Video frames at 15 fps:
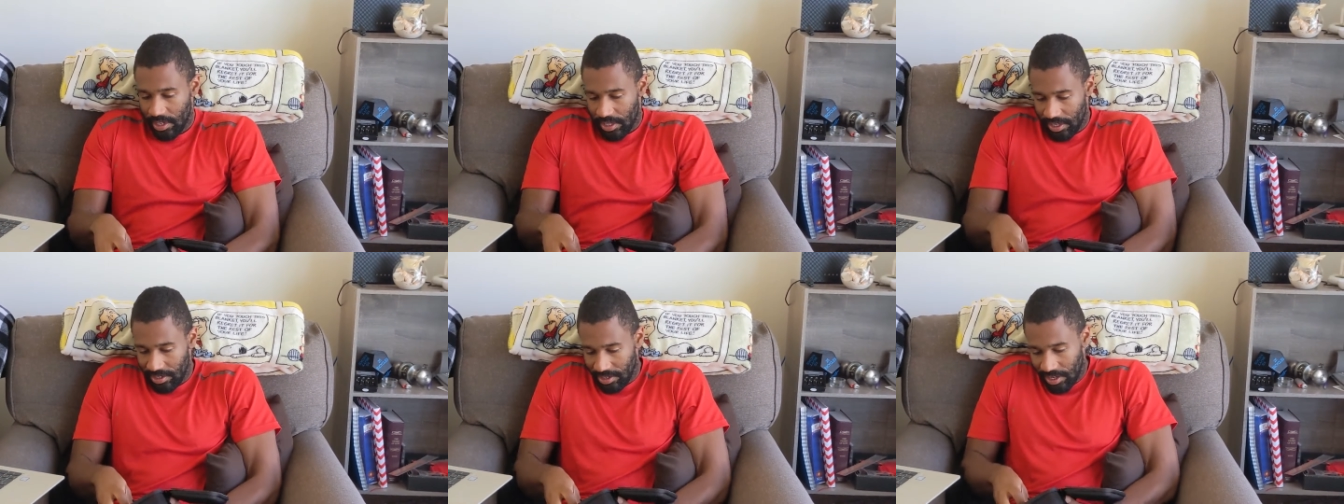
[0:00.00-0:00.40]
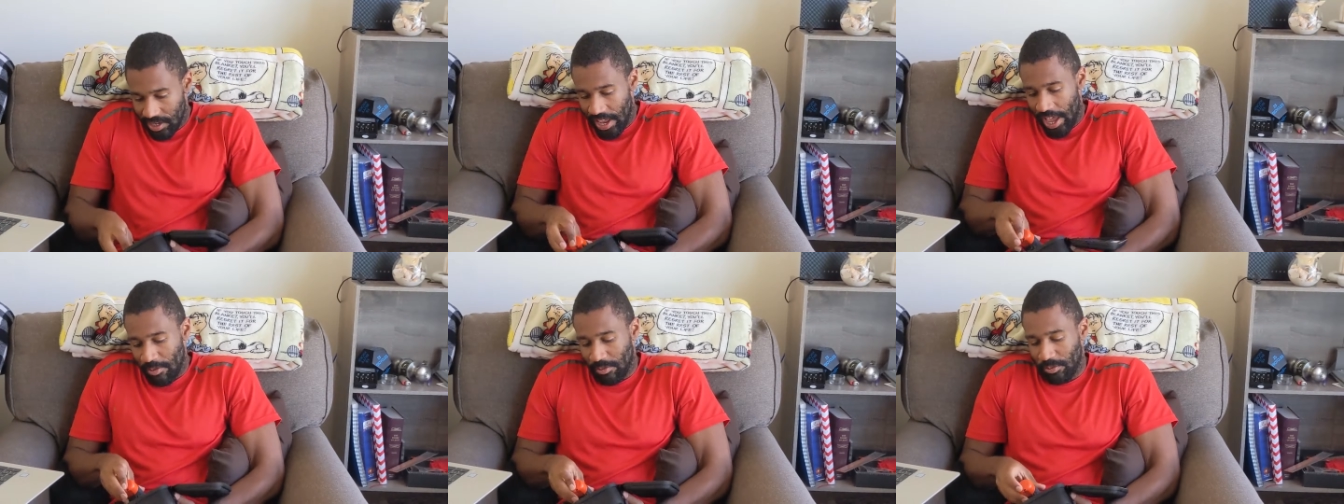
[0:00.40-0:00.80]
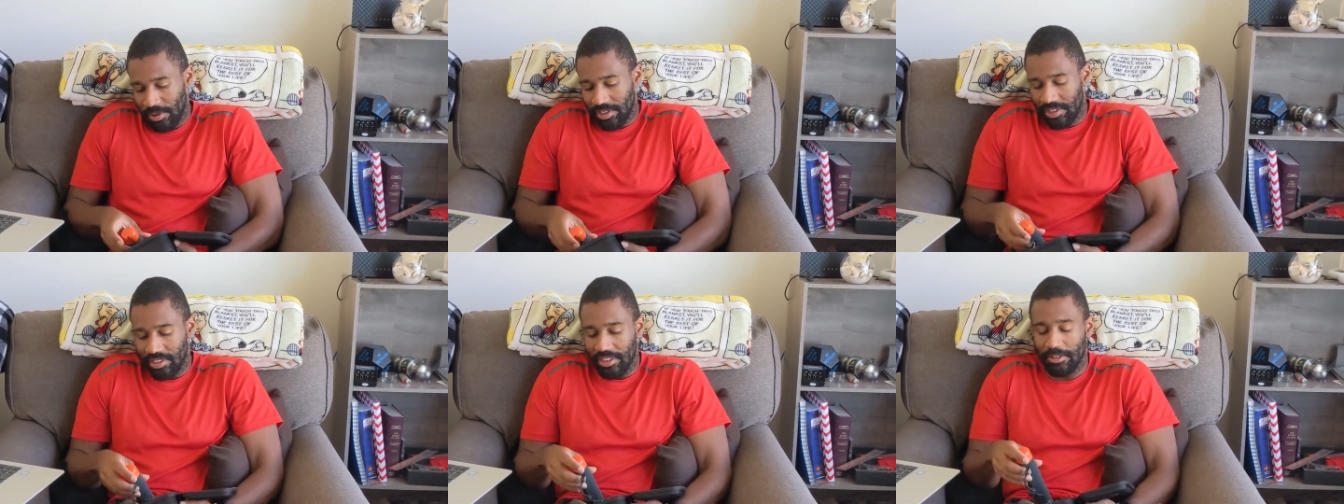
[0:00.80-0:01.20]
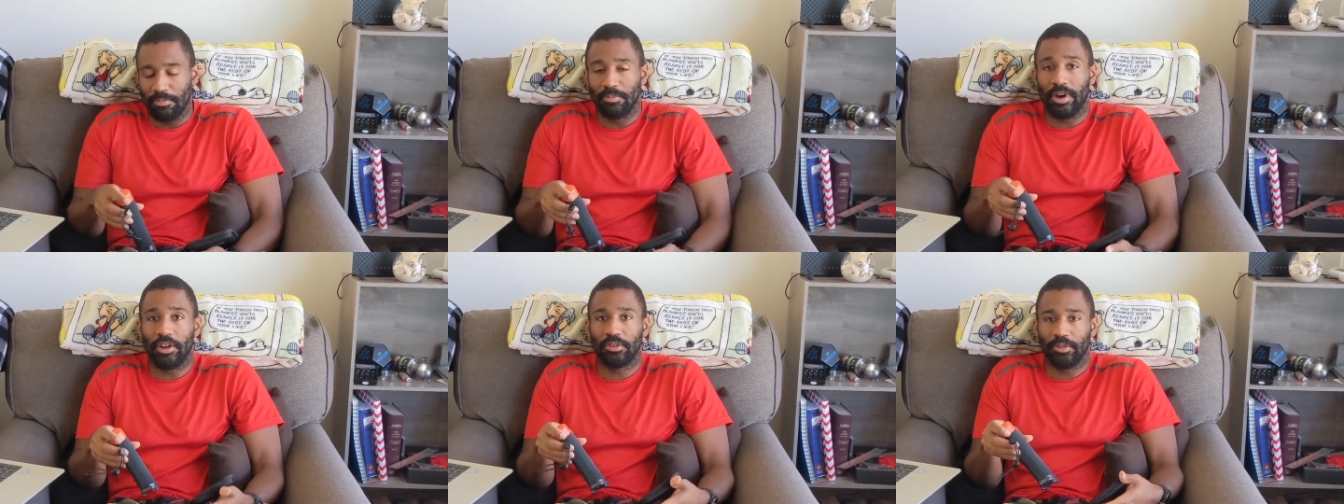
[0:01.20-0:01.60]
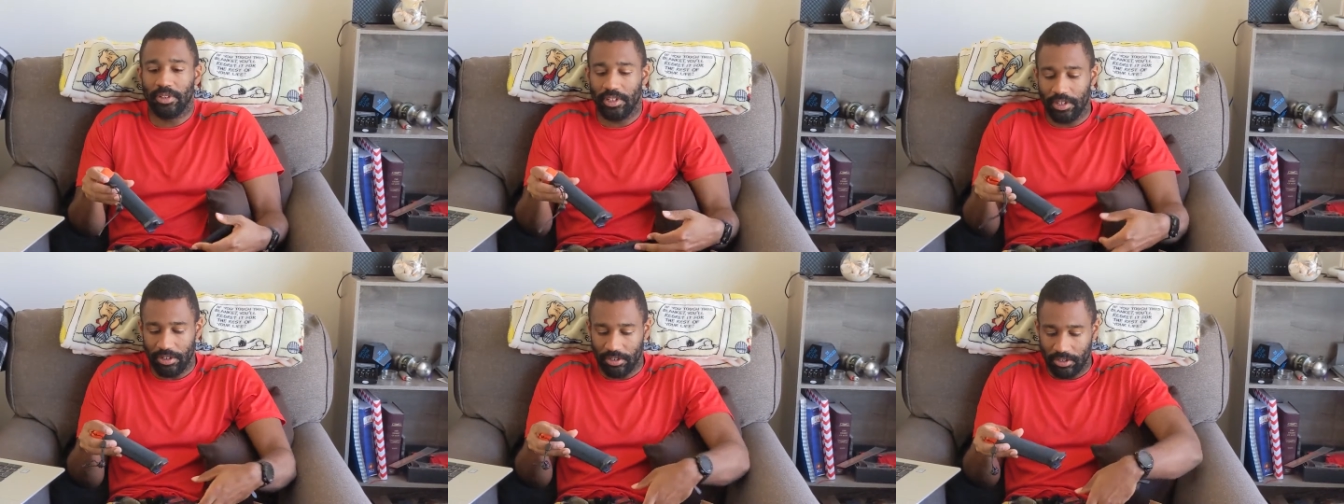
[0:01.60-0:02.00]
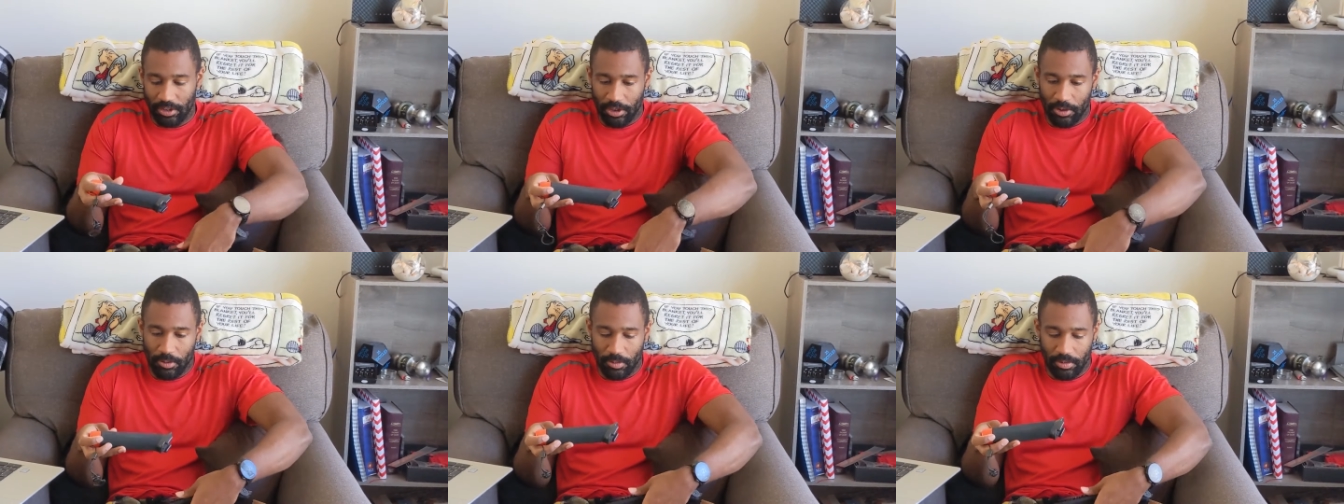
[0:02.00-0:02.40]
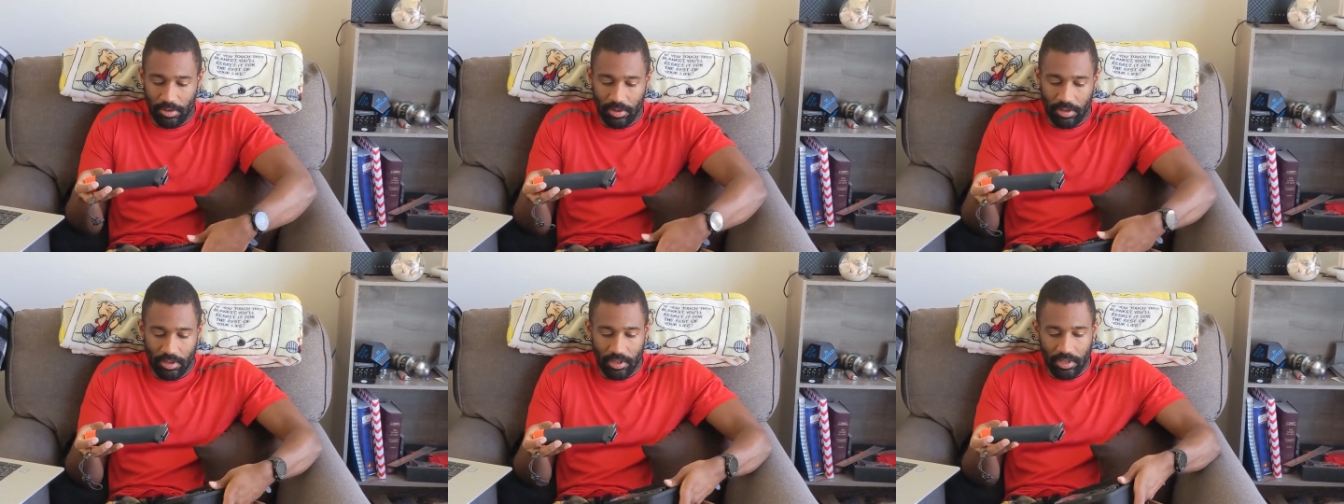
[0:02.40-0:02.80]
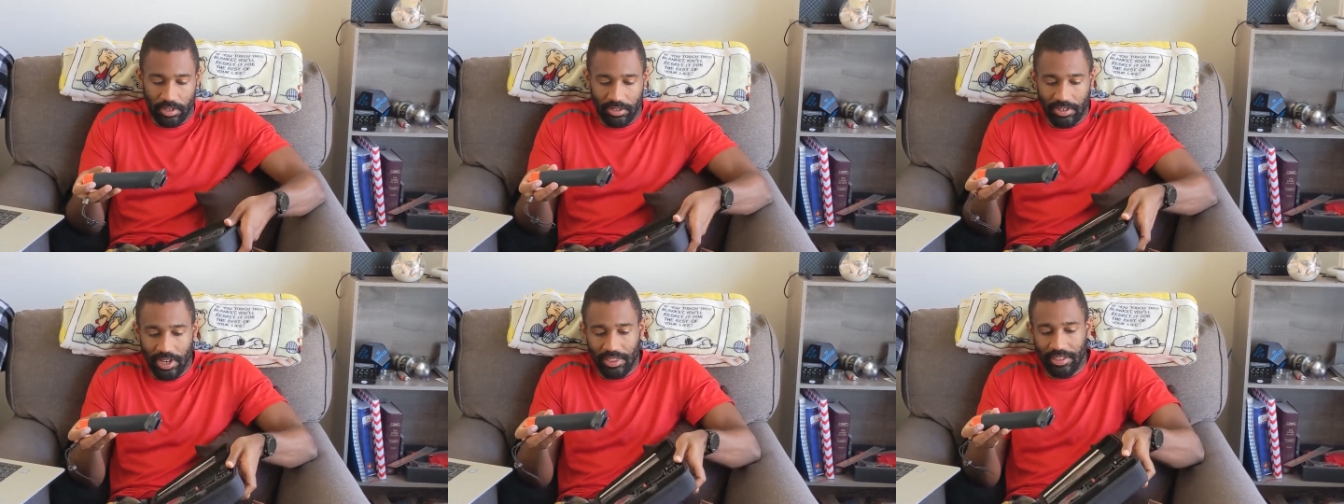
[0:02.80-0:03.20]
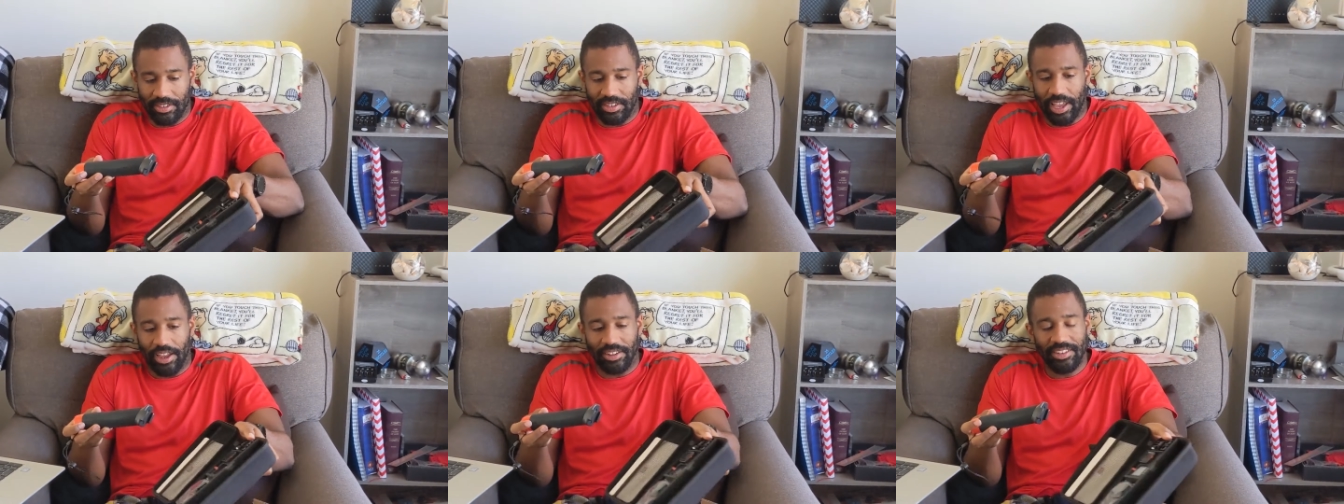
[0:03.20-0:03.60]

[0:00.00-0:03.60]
let's get down with what's in this bundle here. So, check this out.